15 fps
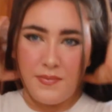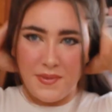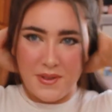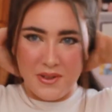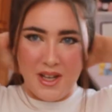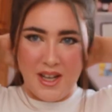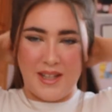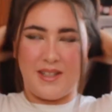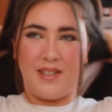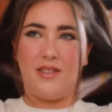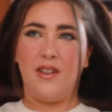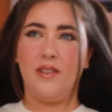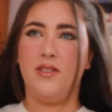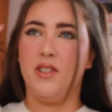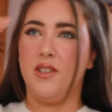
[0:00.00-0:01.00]
Okay, so
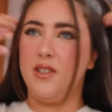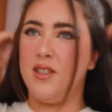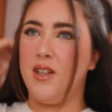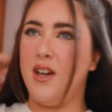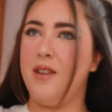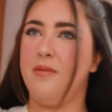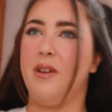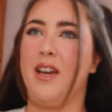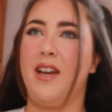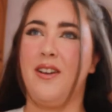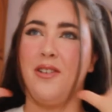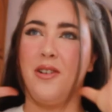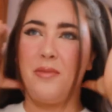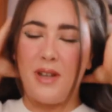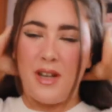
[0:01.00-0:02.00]
I've just tied my
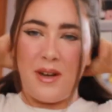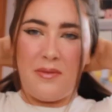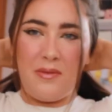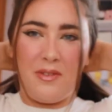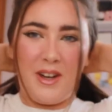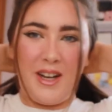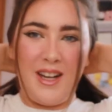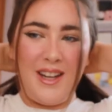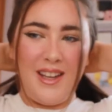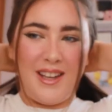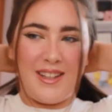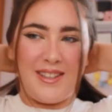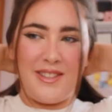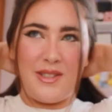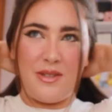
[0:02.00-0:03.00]
hair up, and I'm really
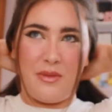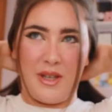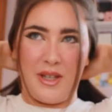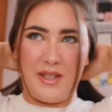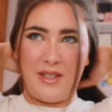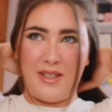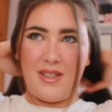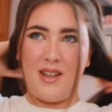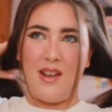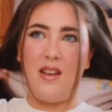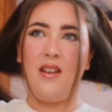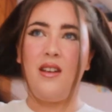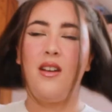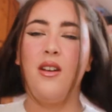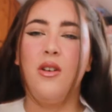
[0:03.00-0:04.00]
into it
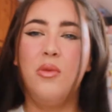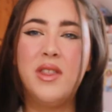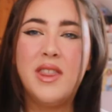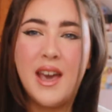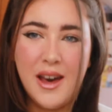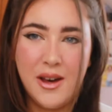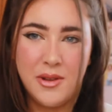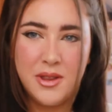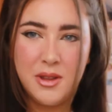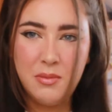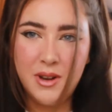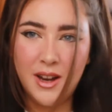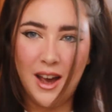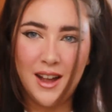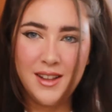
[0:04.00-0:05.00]
without the
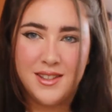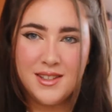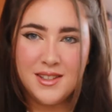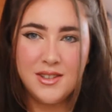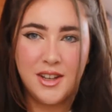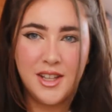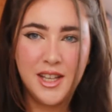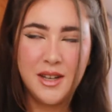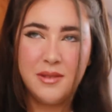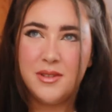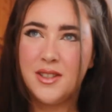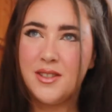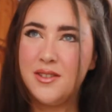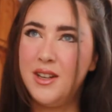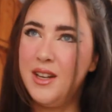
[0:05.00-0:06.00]
plaits, so I think I'm
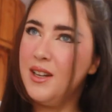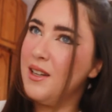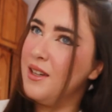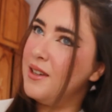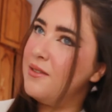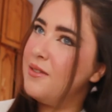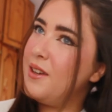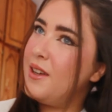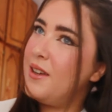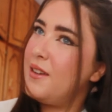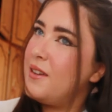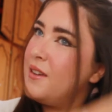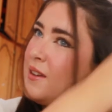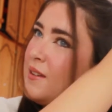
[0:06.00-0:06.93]
just gonna leave it.